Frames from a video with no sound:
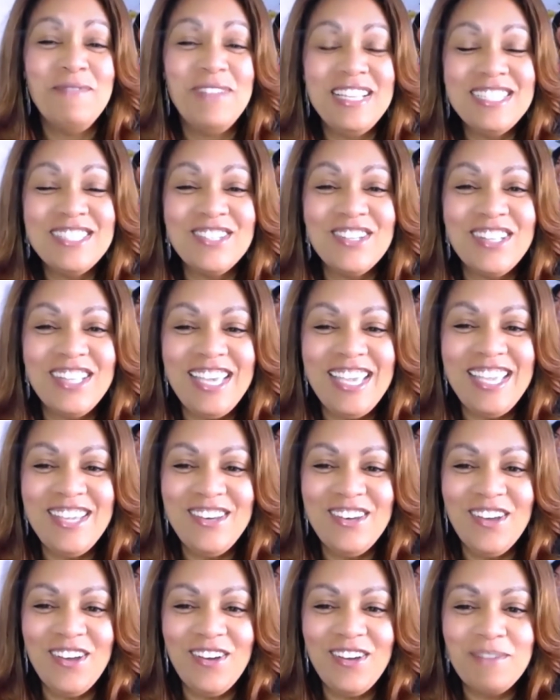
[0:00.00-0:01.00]
mentally, you
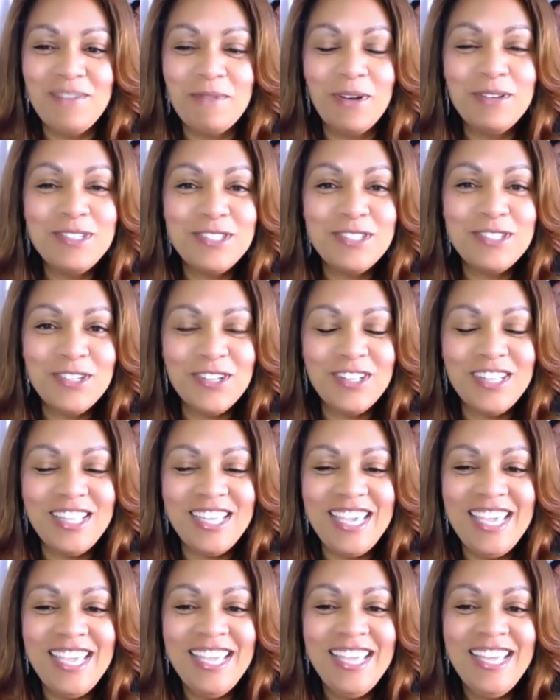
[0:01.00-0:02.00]
know,
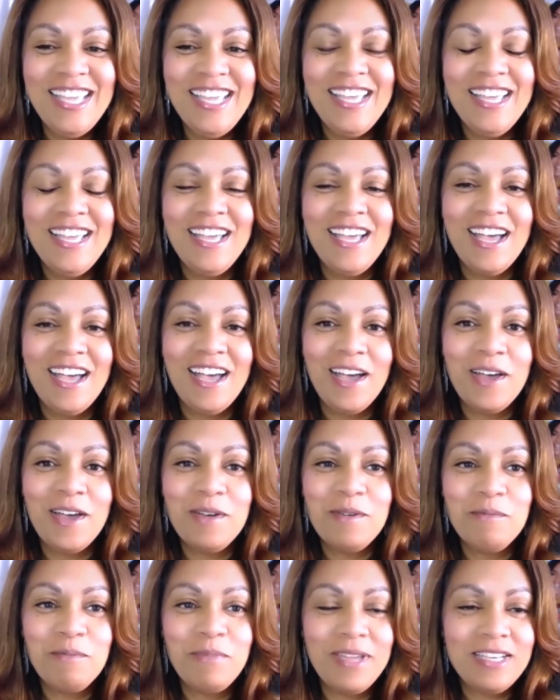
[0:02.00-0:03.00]
emotionally. Sure.
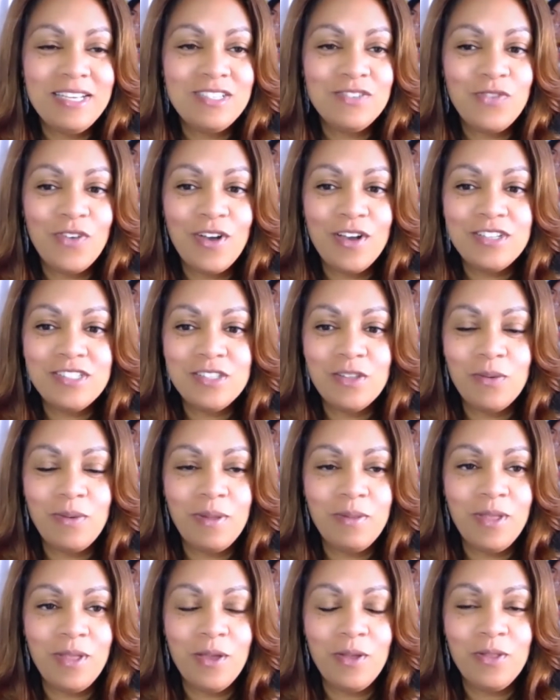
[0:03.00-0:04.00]
Um, but as far as the,
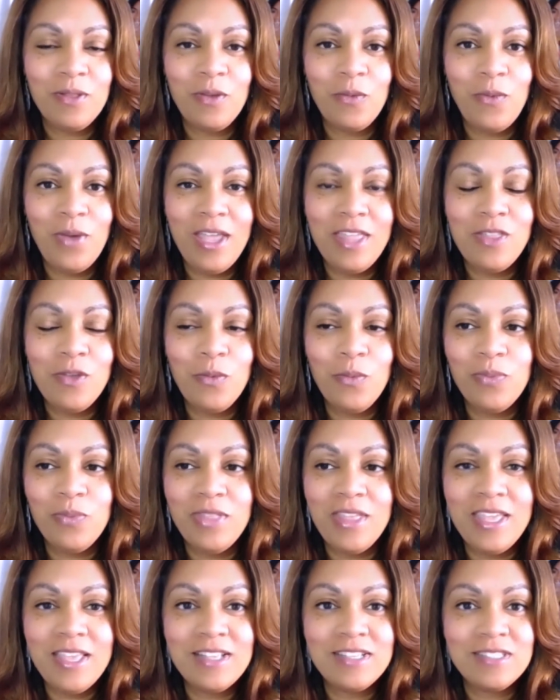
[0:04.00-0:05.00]
the, the way the
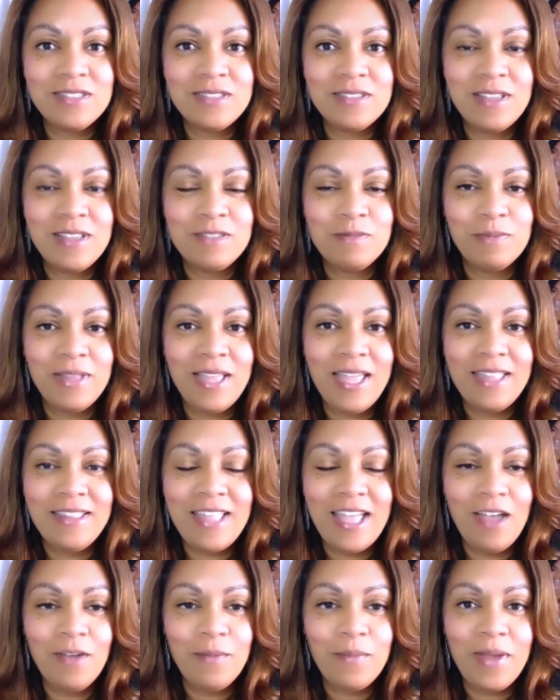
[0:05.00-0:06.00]
thing is, is planned
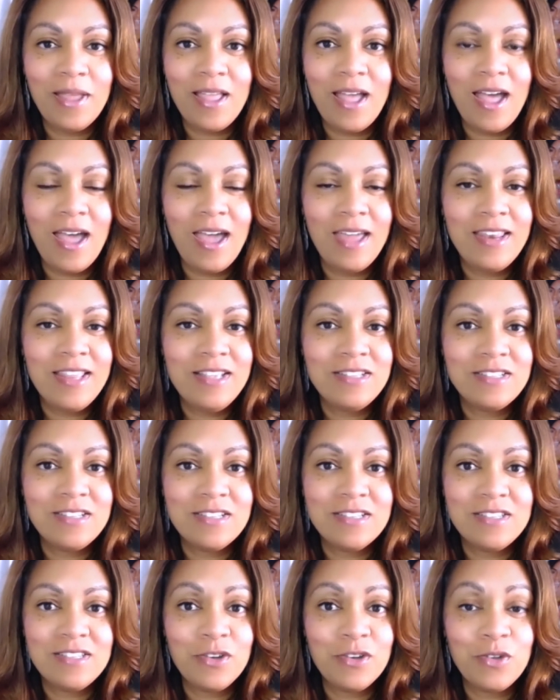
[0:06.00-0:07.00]
out by God, He's
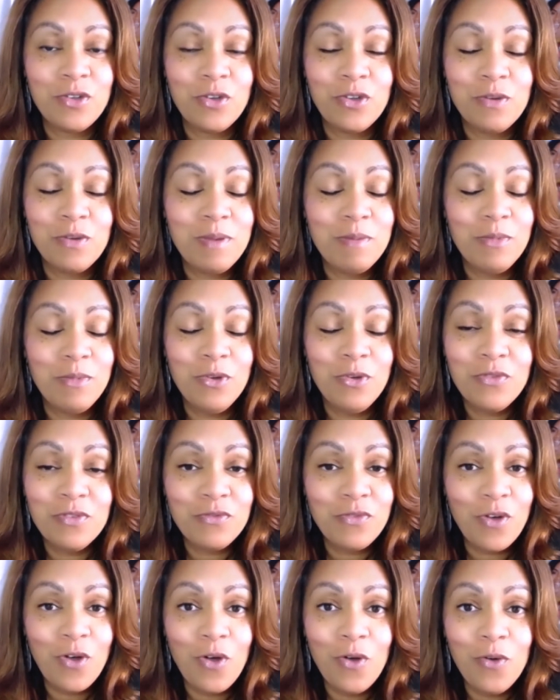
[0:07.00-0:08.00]
just you're going to be moving
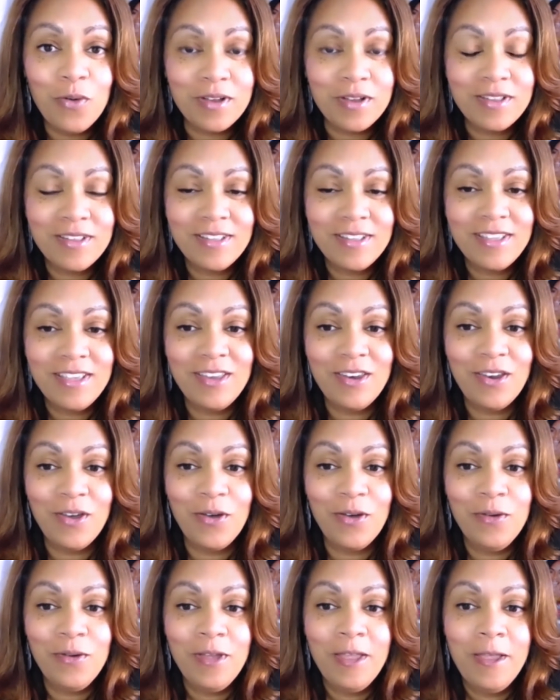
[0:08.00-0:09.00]
forward, you
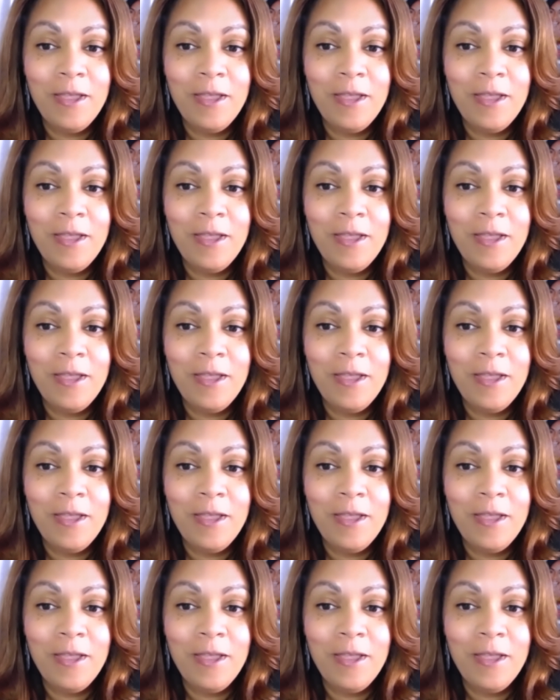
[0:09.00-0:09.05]
know.